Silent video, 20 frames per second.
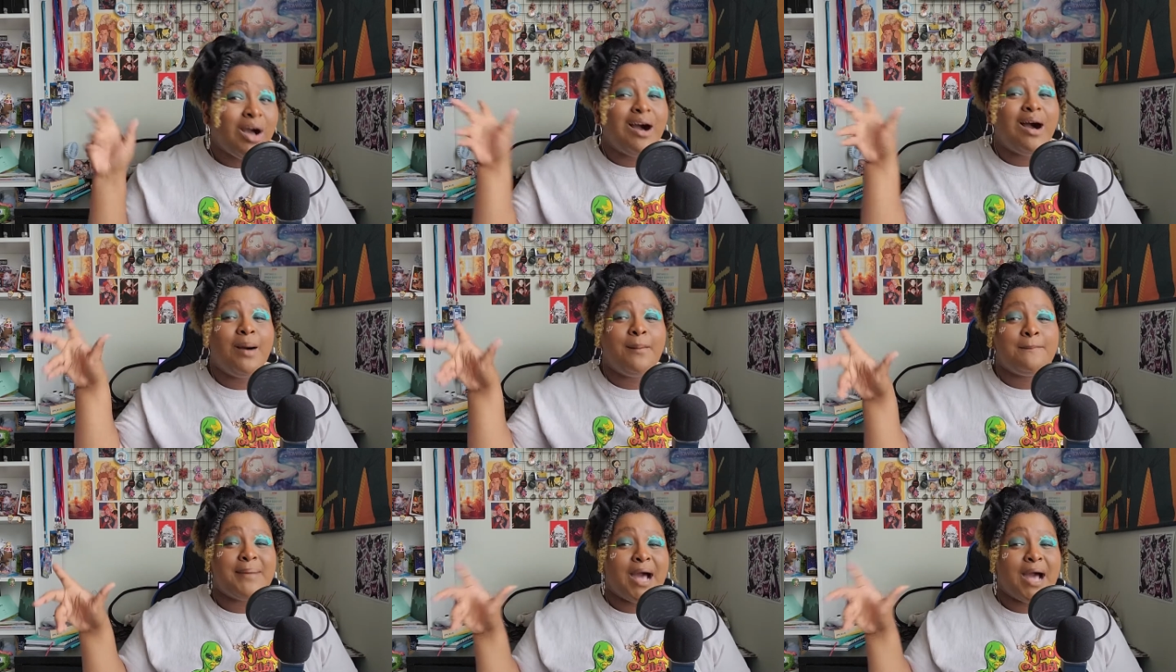
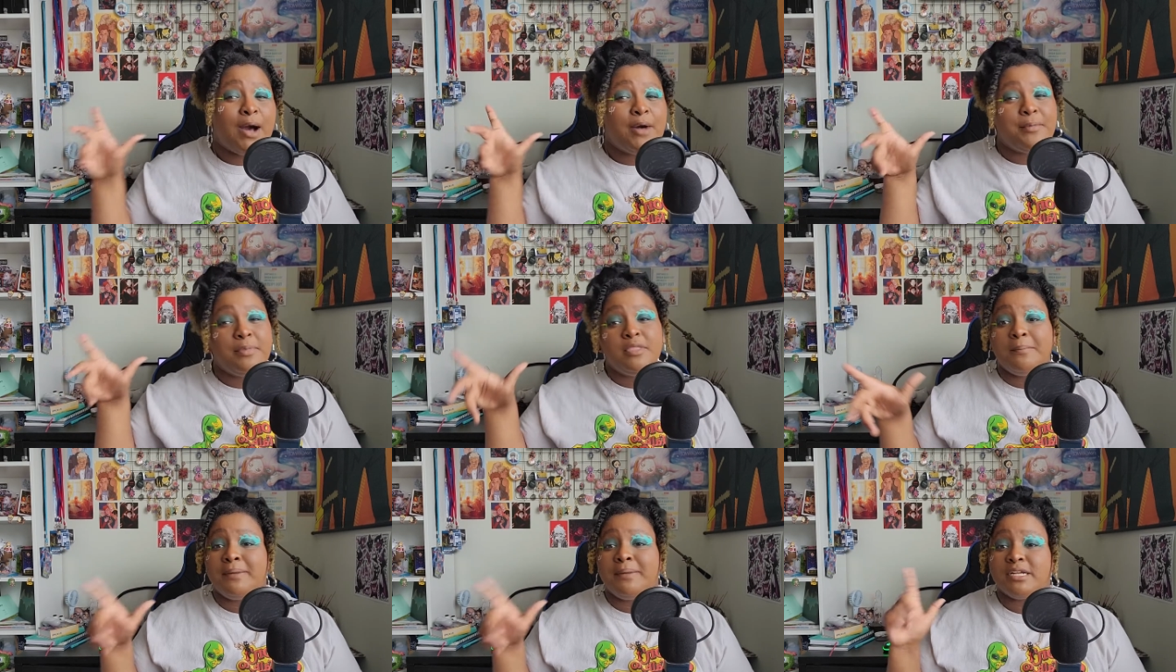about
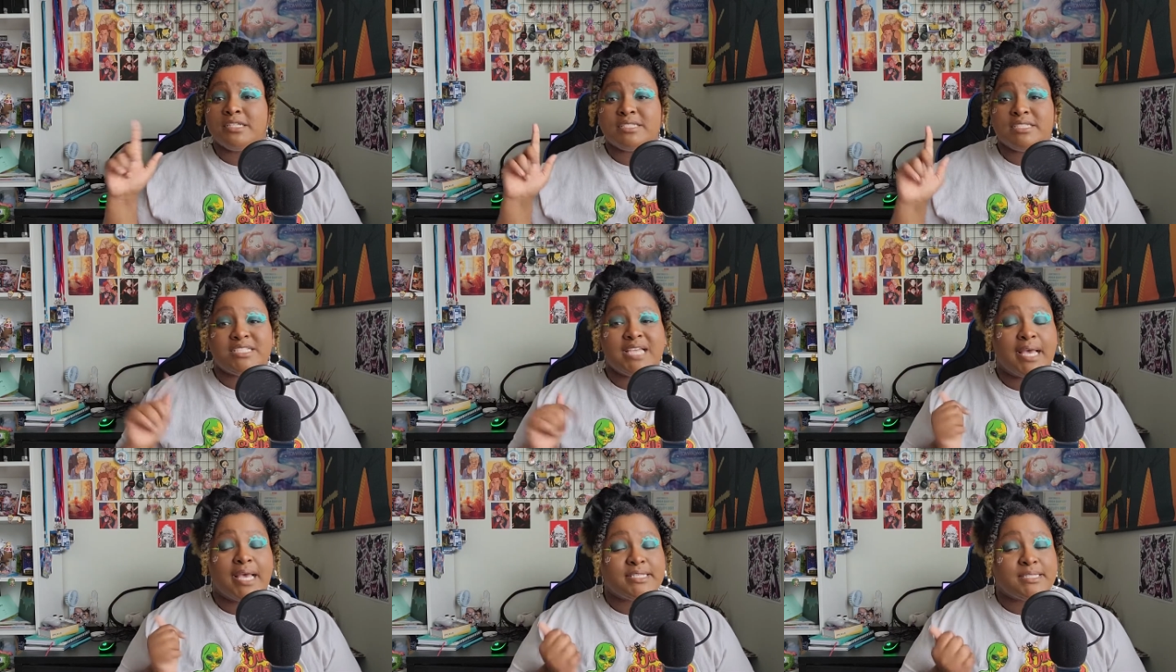the Percy
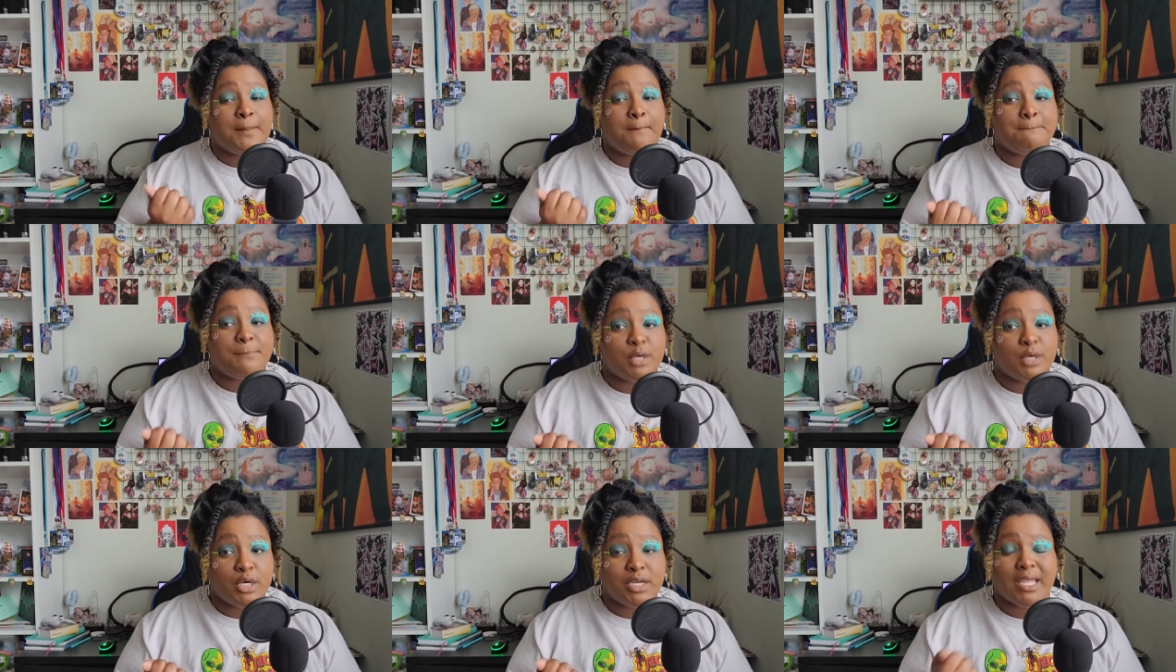Jackson
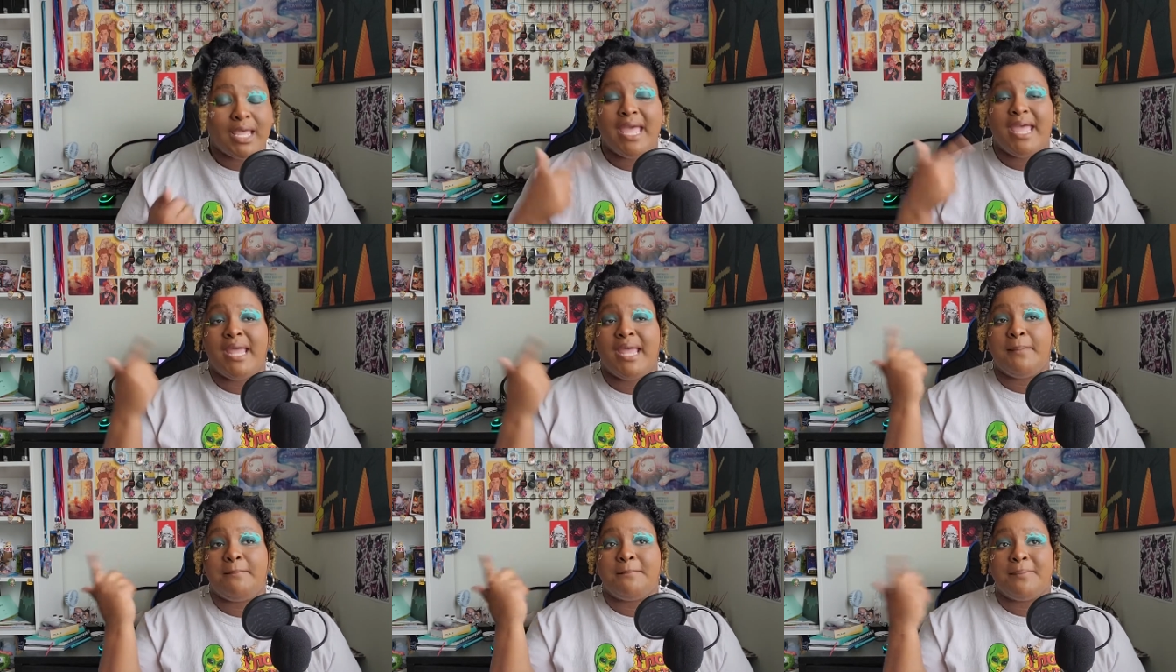book
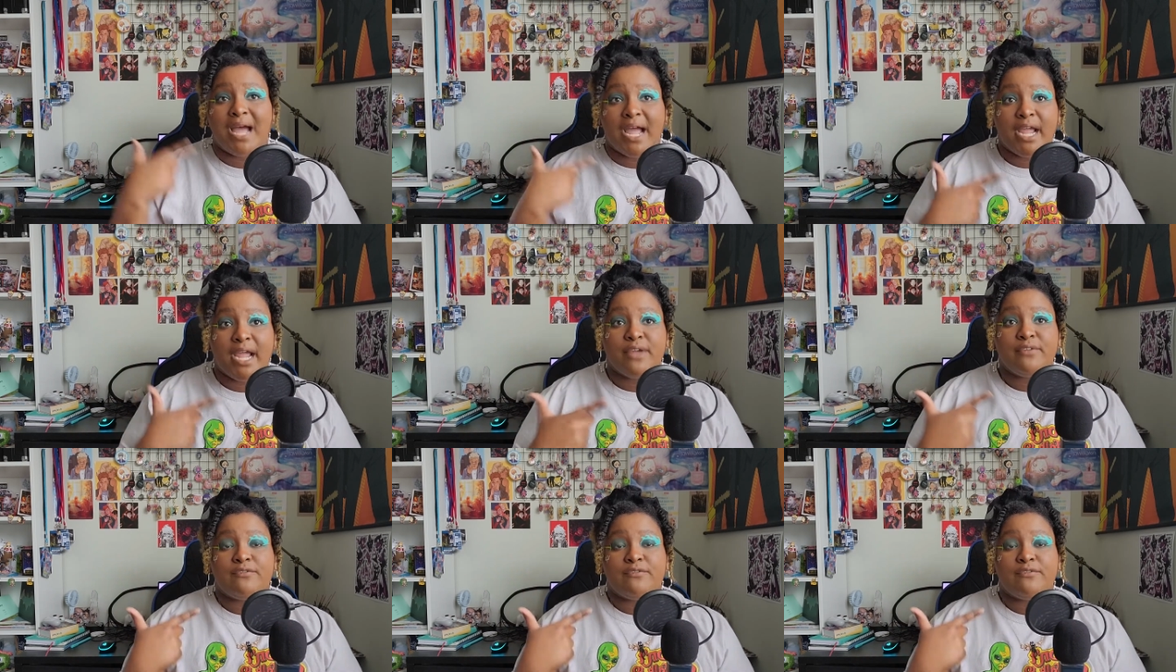and my